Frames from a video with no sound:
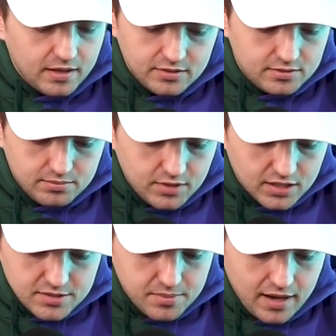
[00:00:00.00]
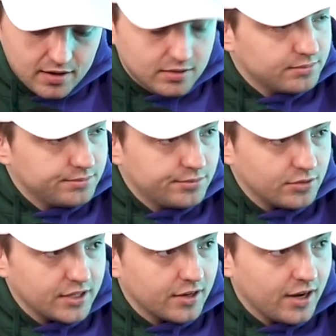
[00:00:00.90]
It doesn't matter. Don't
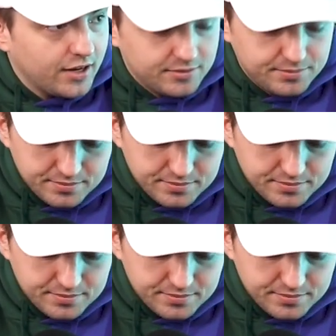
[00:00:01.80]
take your gun.